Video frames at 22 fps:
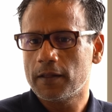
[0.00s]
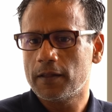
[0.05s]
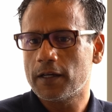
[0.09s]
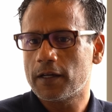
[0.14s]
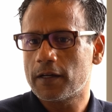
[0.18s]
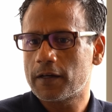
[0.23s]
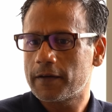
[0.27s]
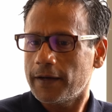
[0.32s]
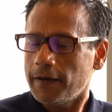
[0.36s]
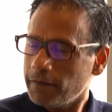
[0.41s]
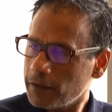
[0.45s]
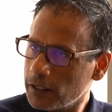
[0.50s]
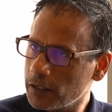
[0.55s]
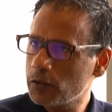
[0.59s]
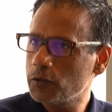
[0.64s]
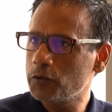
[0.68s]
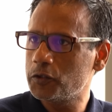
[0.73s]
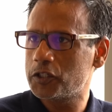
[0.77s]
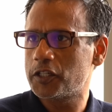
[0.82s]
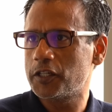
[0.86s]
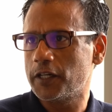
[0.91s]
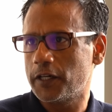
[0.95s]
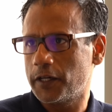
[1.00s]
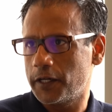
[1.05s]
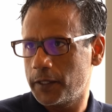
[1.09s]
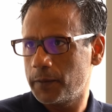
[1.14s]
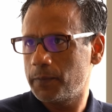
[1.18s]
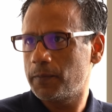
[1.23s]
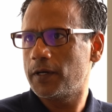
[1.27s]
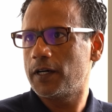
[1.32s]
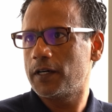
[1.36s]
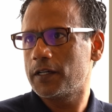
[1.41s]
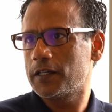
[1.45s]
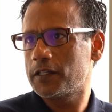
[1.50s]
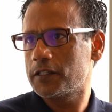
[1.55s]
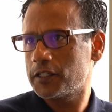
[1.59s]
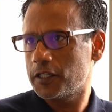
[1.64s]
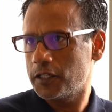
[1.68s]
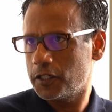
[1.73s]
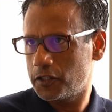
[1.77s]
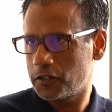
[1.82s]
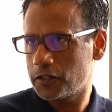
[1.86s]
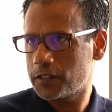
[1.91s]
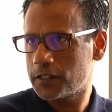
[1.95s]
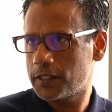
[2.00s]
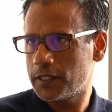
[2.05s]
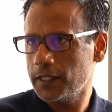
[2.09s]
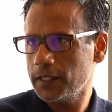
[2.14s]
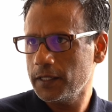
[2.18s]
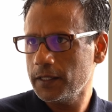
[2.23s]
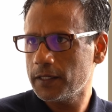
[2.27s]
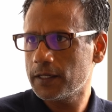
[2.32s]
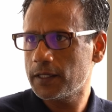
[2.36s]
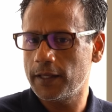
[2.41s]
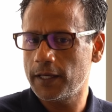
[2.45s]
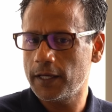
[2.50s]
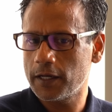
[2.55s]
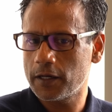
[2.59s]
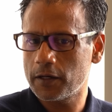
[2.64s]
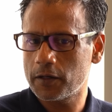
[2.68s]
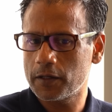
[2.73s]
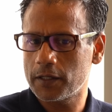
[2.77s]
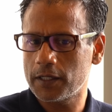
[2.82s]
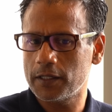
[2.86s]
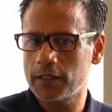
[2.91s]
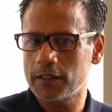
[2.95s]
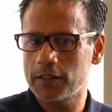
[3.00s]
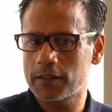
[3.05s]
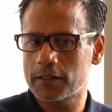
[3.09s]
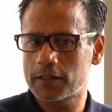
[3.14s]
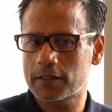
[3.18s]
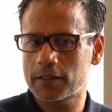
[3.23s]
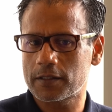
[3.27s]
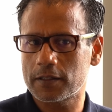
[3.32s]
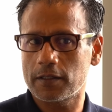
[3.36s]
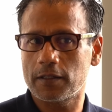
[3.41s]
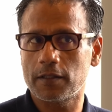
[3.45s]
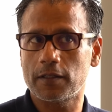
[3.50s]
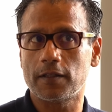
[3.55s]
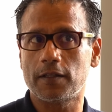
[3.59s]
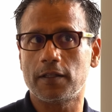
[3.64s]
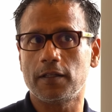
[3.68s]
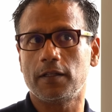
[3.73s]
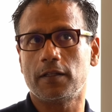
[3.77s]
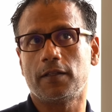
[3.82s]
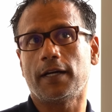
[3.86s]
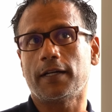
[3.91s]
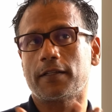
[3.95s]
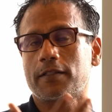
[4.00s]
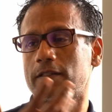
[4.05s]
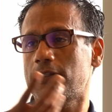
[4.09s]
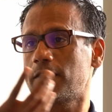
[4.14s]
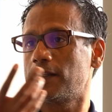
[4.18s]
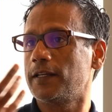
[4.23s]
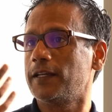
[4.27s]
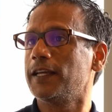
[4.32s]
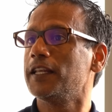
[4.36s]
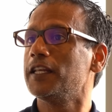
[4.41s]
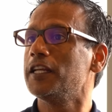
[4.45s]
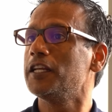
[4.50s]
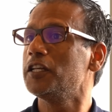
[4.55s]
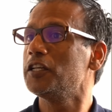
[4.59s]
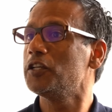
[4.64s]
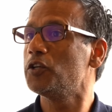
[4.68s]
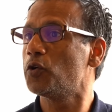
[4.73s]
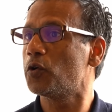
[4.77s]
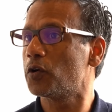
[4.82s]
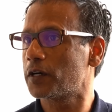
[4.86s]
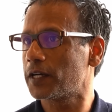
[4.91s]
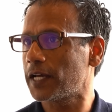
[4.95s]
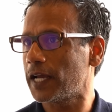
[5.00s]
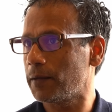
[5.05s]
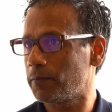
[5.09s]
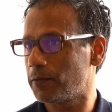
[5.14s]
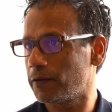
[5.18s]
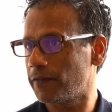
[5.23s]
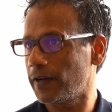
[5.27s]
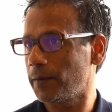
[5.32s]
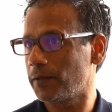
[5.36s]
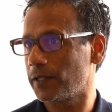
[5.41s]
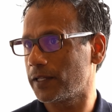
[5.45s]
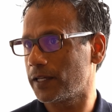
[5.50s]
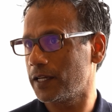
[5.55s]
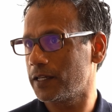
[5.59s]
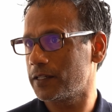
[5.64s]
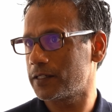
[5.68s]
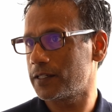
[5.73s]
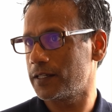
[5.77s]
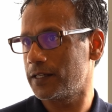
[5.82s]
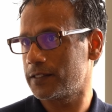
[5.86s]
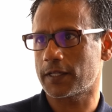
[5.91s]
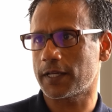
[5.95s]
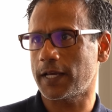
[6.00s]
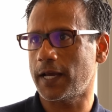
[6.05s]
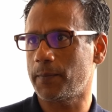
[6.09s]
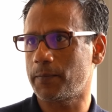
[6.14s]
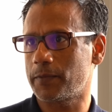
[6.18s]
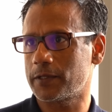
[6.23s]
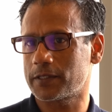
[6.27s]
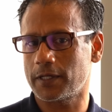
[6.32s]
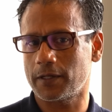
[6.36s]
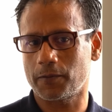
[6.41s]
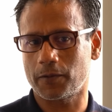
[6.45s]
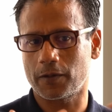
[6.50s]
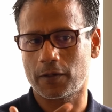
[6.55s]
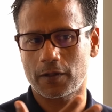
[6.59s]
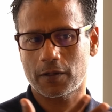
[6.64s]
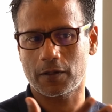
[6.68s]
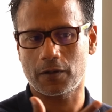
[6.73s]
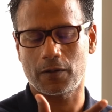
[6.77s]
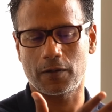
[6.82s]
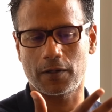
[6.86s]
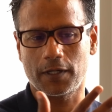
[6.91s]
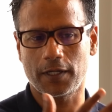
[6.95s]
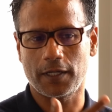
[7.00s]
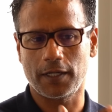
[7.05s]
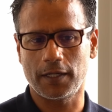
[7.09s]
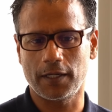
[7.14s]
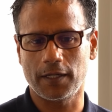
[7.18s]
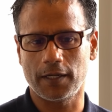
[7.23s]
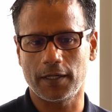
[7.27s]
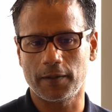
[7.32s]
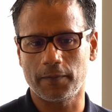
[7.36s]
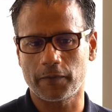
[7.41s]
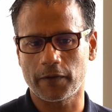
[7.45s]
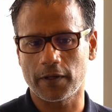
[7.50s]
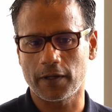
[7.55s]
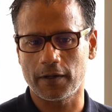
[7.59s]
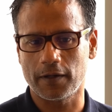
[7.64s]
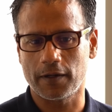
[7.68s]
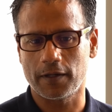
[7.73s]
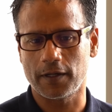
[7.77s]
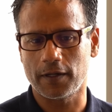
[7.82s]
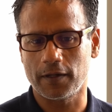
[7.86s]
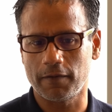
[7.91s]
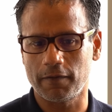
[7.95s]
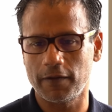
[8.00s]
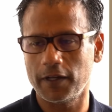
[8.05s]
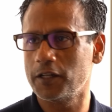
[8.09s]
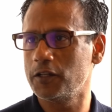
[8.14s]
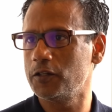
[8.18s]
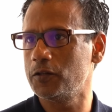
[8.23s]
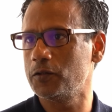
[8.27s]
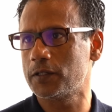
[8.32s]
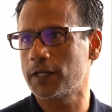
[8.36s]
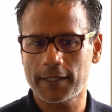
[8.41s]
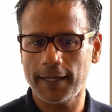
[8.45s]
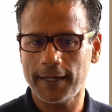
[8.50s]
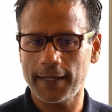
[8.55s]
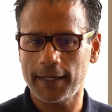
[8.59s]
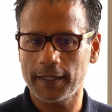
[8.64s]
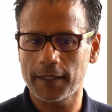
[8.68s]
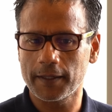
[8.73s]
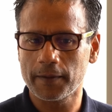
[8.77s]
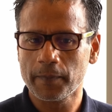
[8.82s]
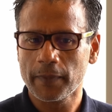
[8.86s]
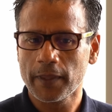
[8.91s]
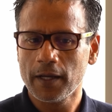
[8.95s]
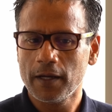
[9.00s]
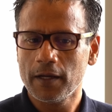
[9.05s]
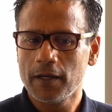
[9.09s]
The Revolutionary part is interesting. There is the, that's the an indoor type of application. It's a campus network or a, um, a, a venue setting.